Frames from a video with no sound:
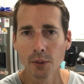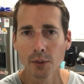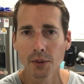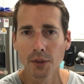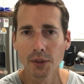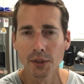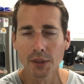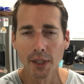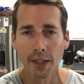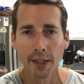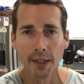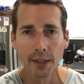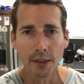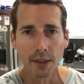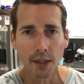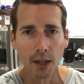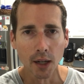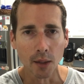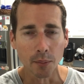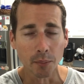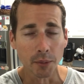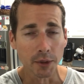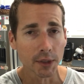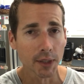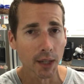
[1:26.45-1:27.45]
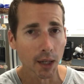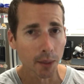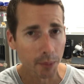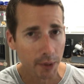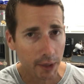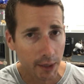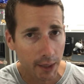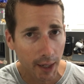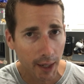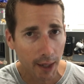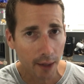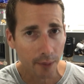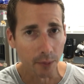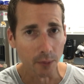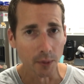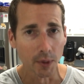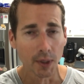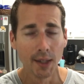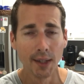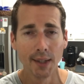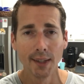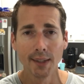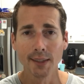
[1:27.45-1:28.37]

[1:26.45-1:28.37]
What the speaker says: You just heat it up, but you got to be careful.